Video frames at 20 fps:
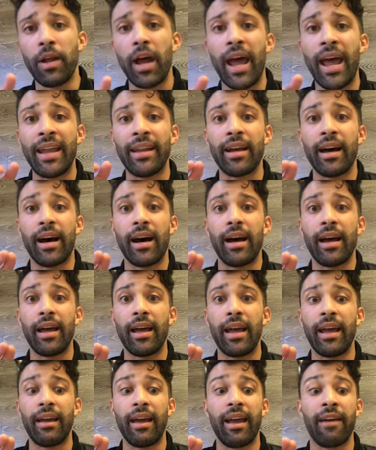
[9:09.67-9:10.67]
and uh,
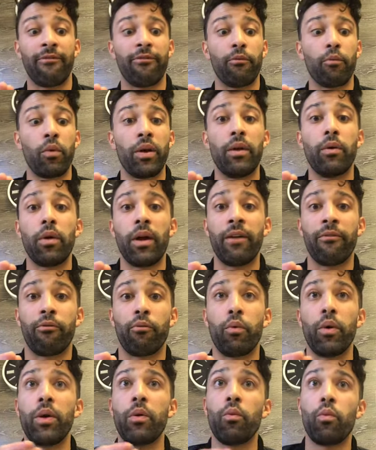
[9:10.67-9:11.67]
if we if
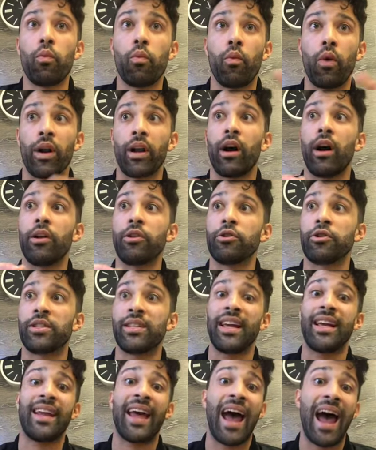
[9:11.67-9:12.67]
we want to
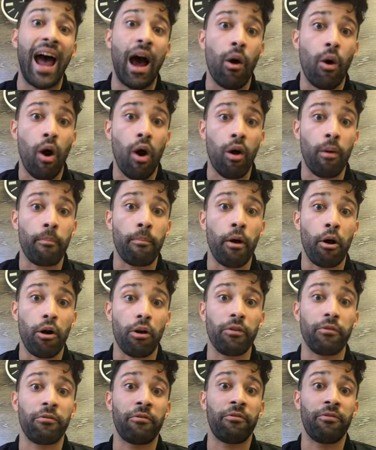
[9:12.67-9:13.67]
understand how our
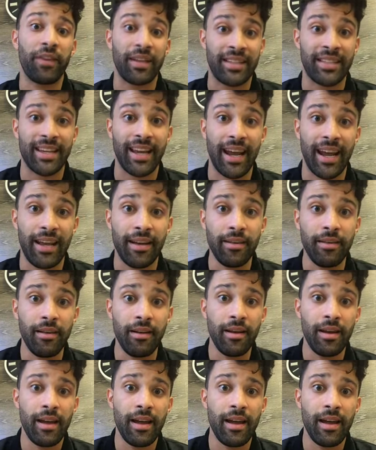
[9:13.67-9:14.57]
part fits in,